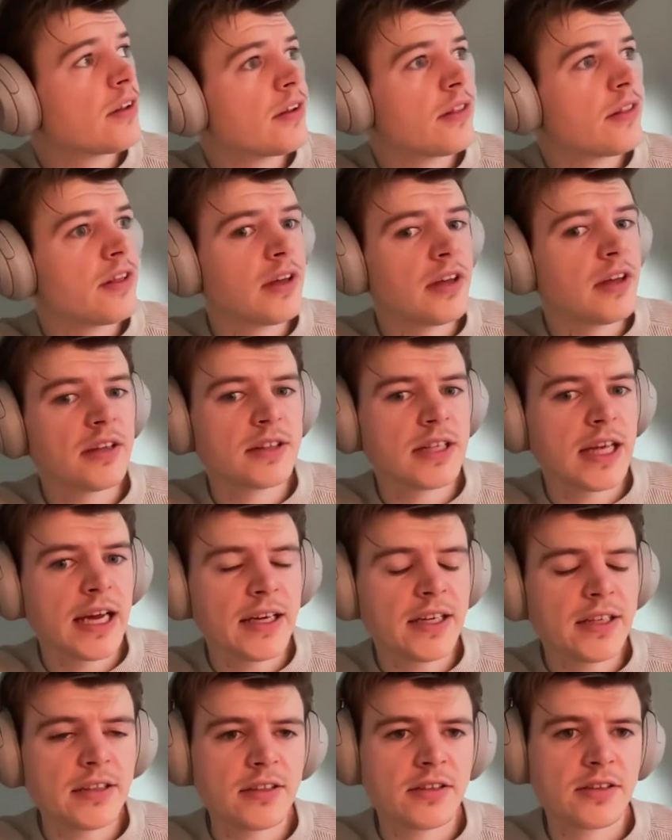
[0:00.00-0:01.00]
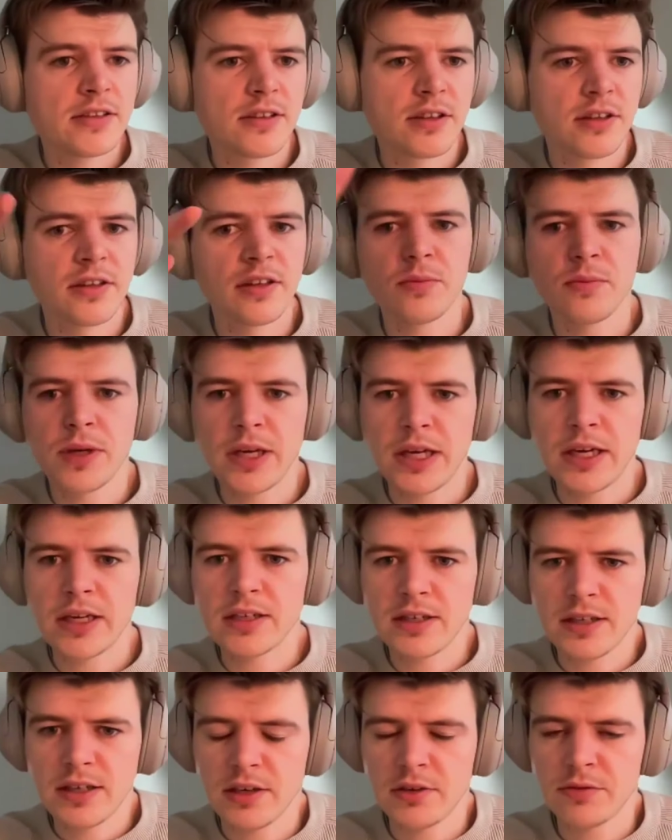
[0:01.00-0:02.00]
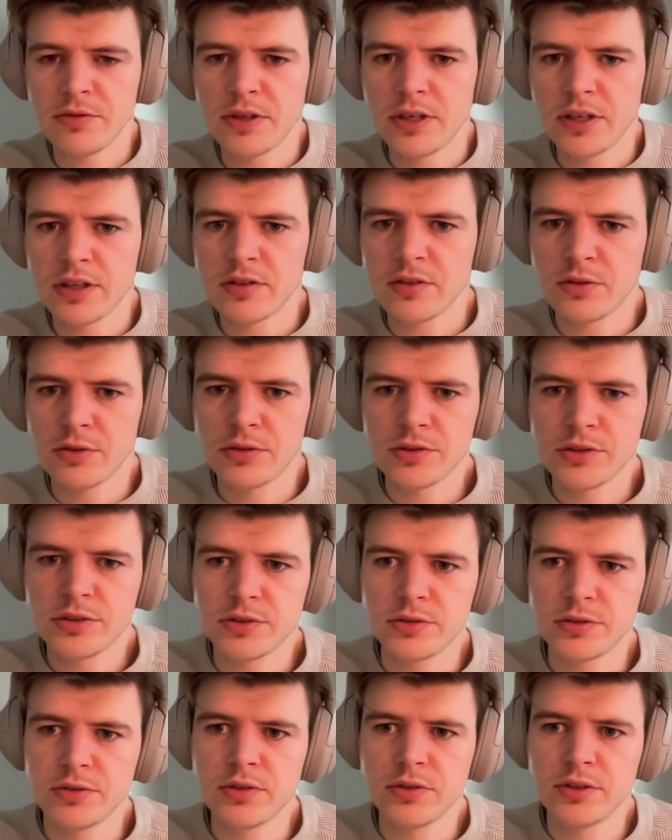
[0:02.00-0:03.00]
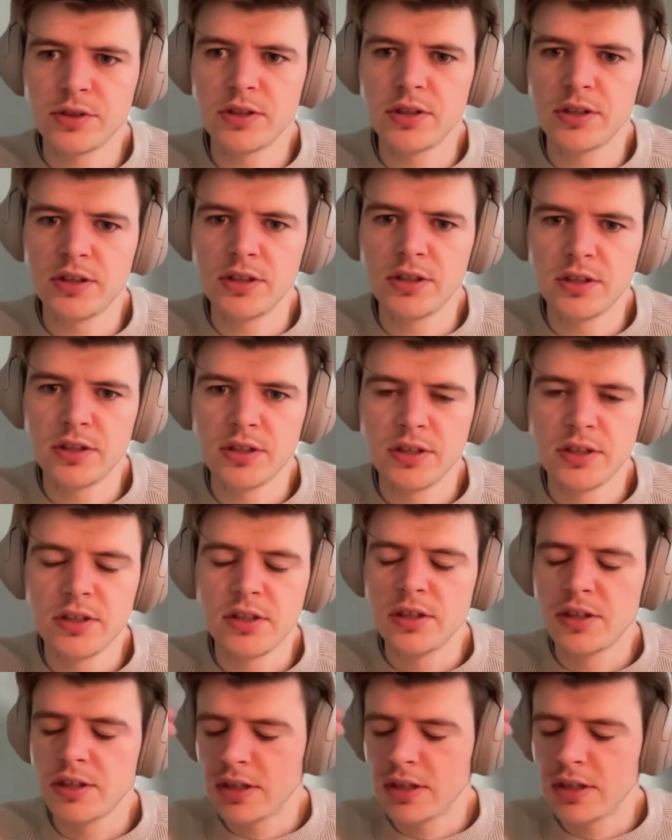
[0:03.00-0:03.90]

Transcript: the dates, and then we had kind of an export to the